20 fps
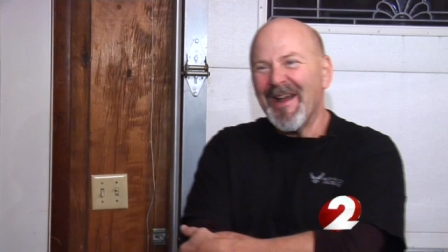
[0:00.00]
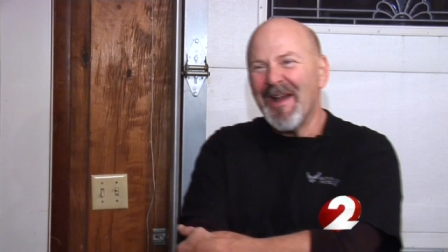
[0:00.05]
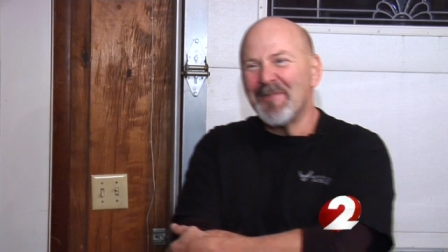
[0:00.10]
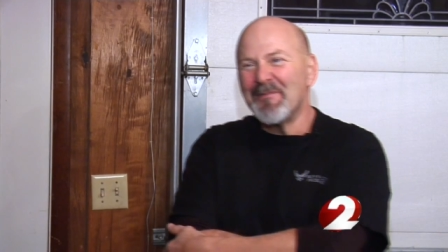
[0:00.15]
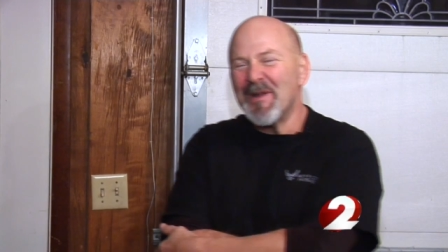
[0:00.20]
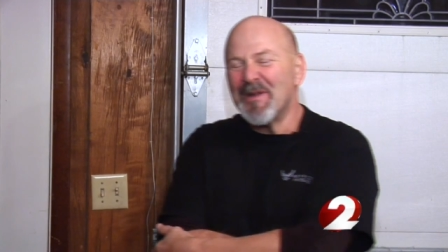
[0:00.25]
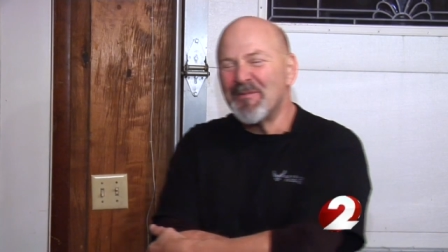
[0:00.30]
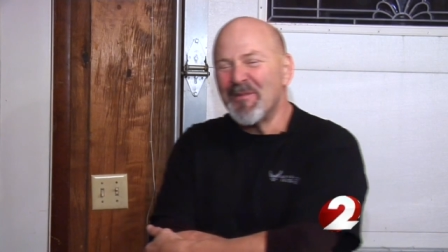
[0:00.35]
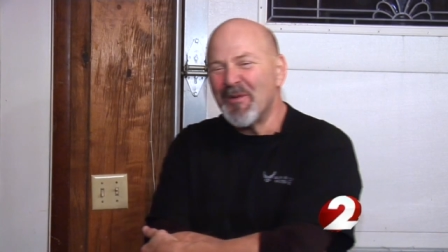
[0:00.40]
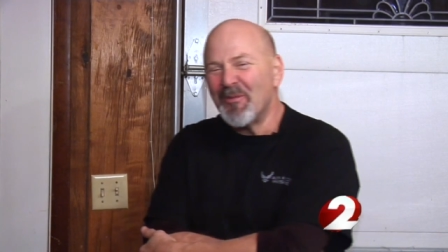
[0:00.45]
I
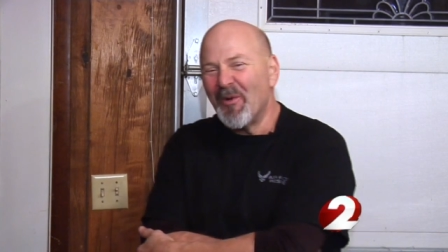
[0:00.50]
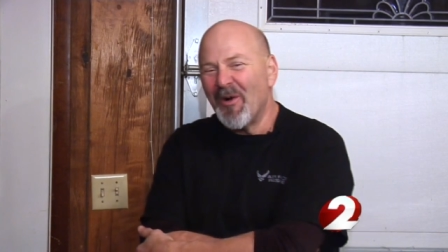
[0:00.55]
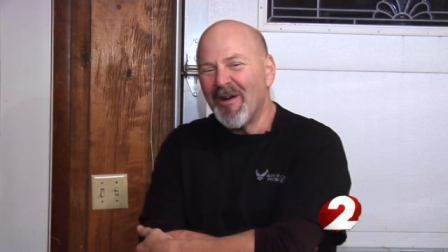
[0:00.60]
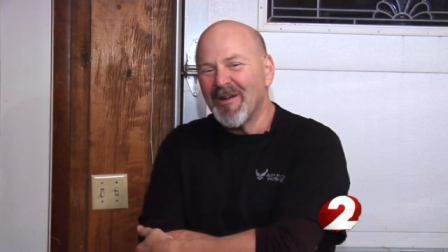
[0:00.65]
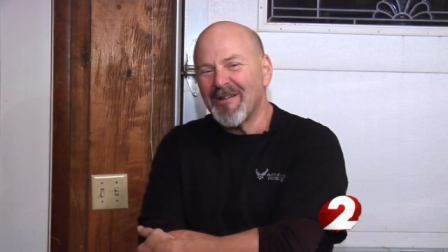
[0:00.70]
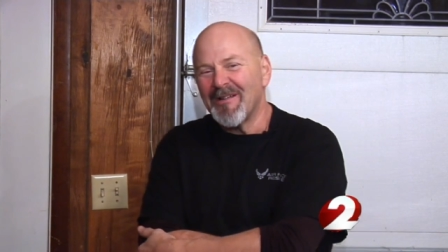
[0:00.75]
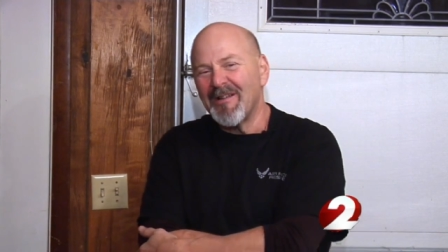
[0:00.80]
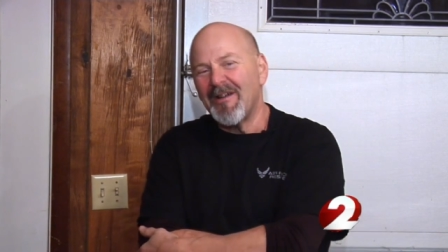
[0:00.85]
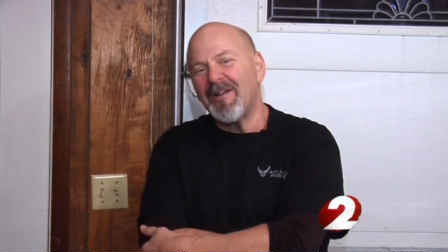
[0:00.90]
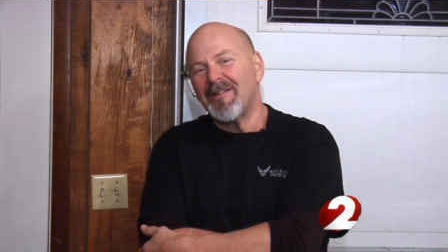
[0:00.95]
mean, we
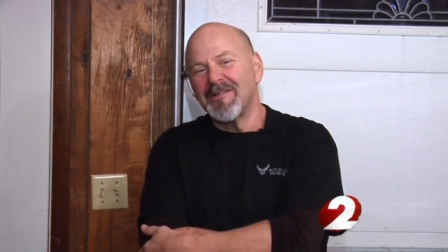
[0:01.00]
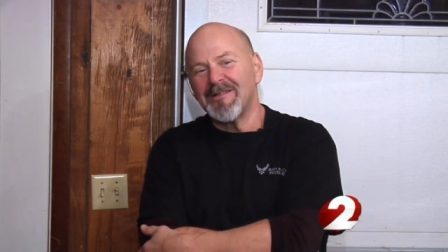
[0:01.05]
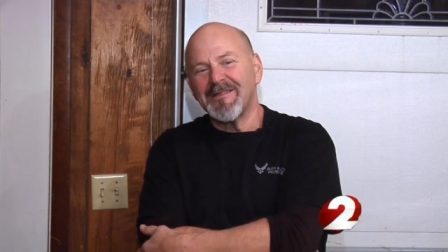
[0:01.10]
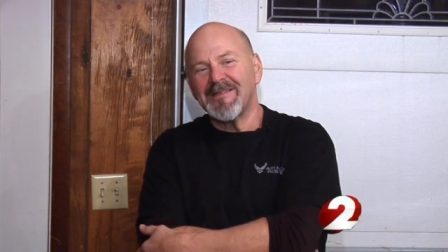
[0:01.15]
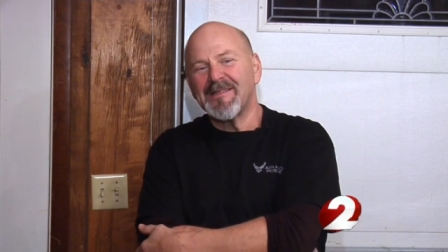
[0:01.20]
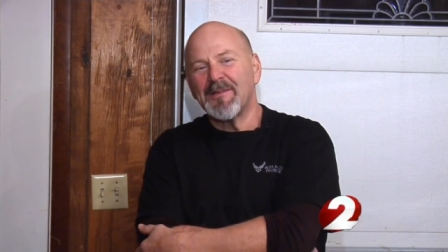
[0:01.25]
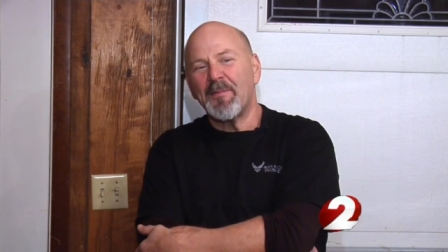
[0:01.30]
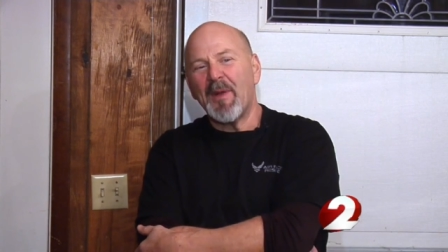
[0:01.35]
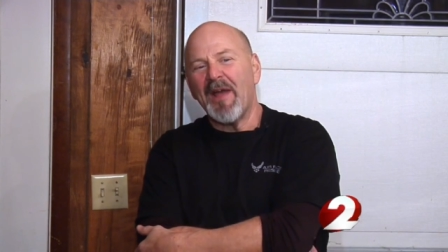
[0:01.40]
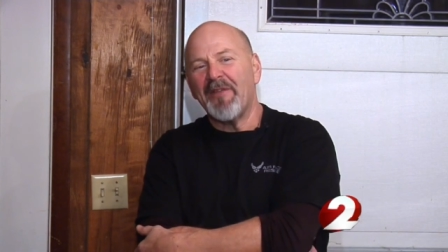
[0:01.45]
walk along,
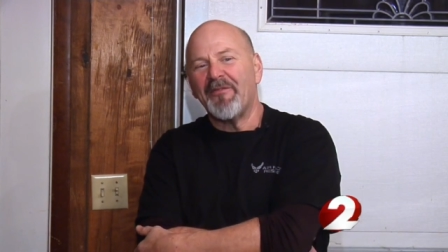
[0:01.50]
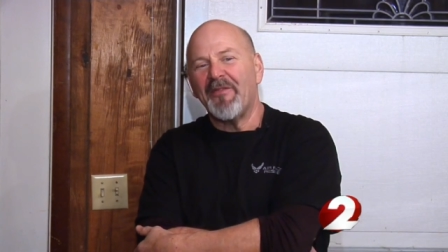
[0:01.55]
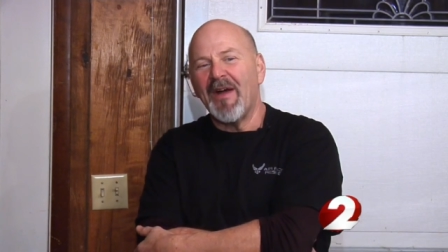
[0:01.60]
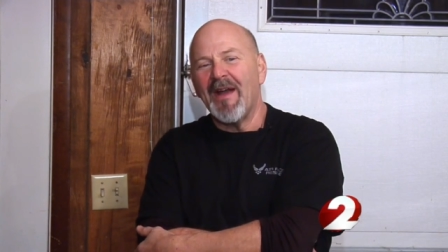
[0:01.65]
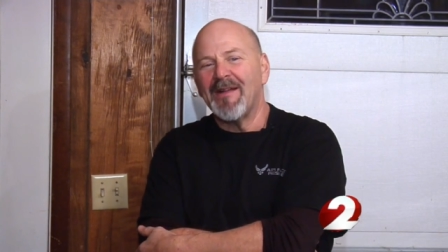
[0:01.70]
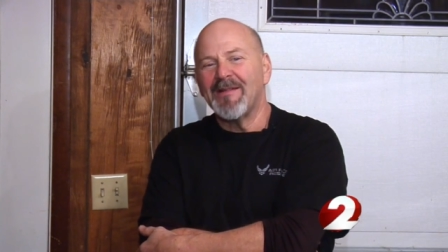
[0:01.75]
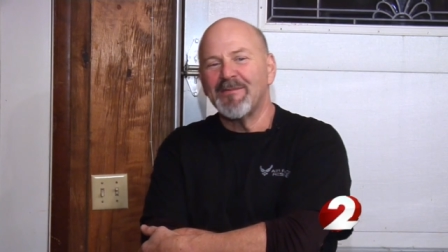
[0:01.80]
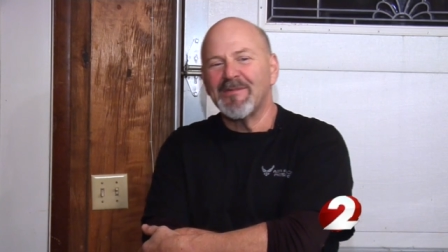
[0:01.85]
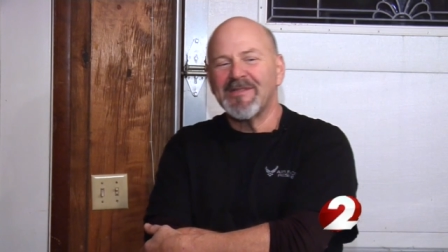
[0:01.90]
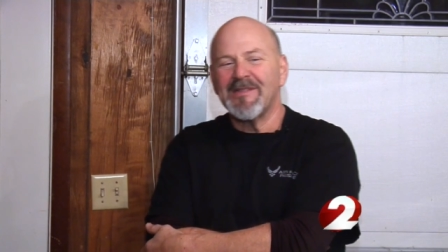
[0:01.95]
somebody
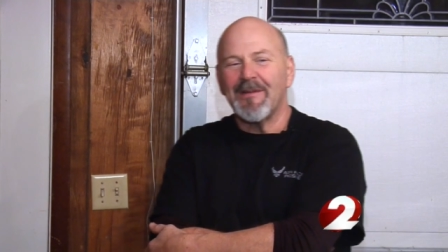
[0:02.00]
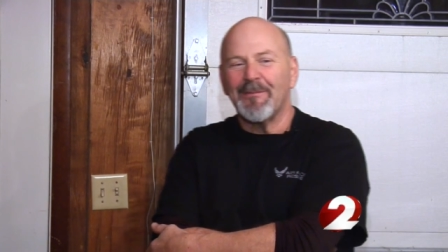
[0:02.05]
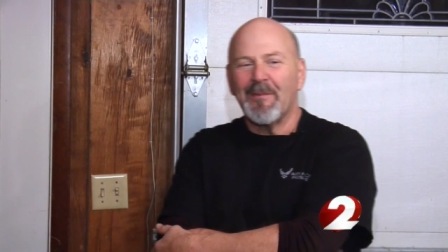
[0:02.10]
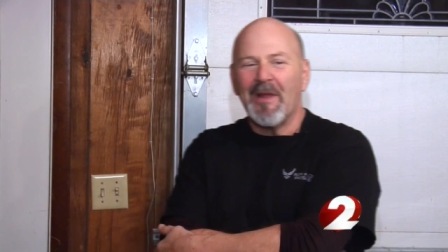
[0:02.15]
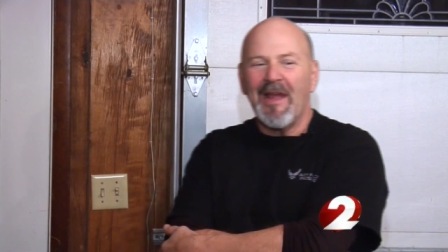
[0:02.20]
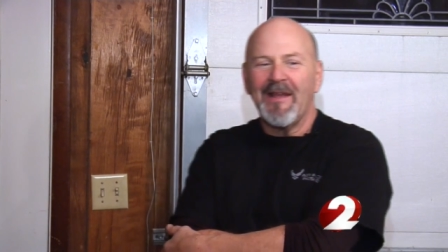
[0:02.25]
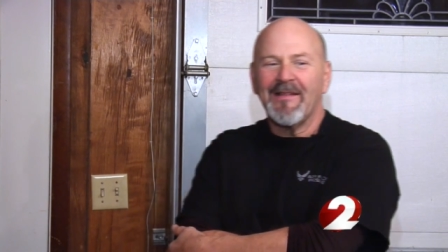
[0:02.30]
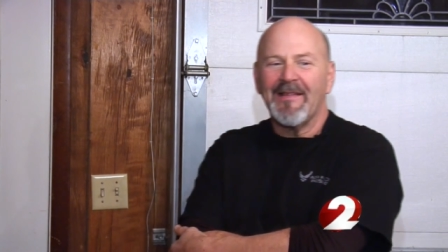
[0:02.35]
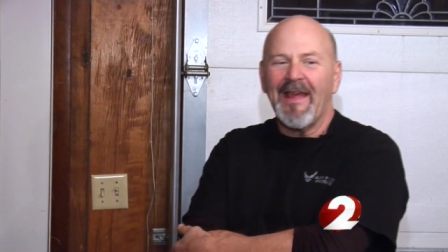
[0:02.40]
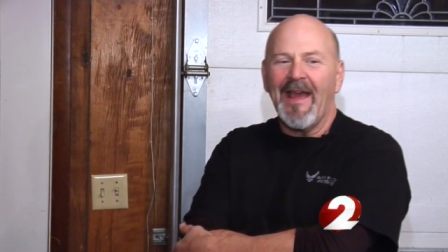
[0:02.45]
find them, something
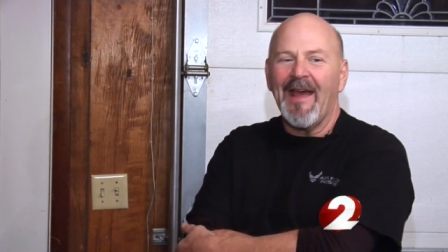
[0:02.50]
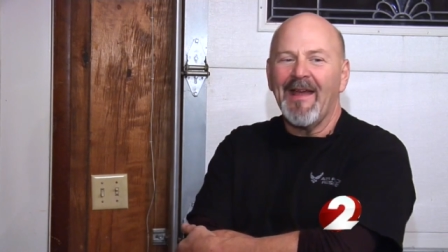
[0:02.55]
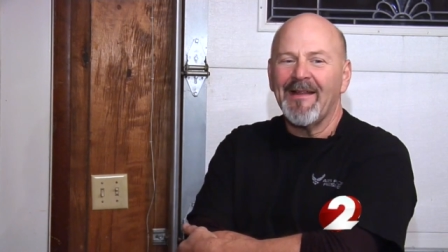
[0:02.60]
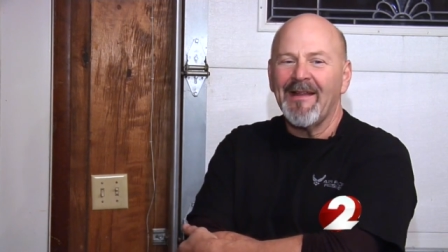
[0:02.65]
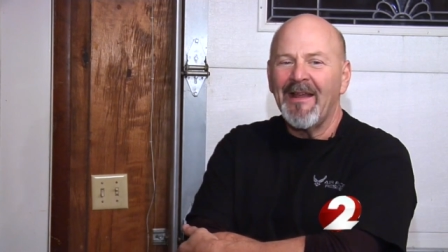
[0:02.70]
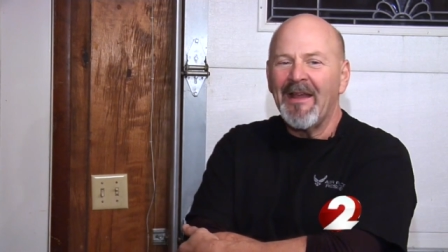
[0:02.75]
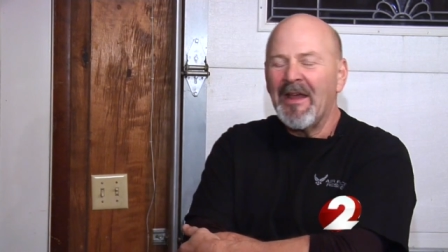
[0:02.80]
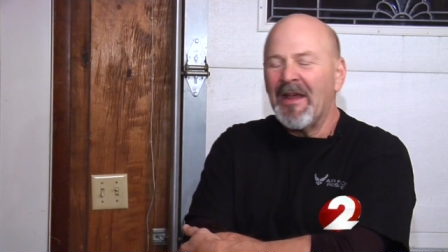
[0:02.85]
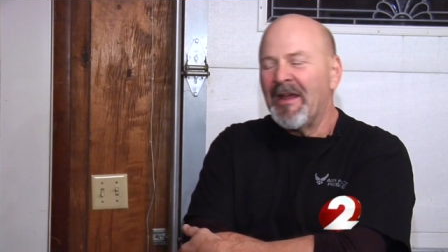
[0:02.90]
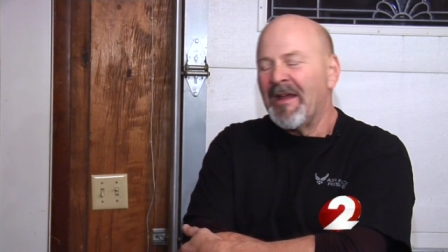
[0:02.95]
like
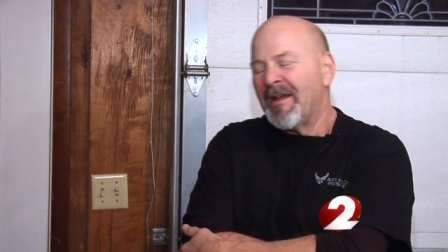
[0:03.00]
that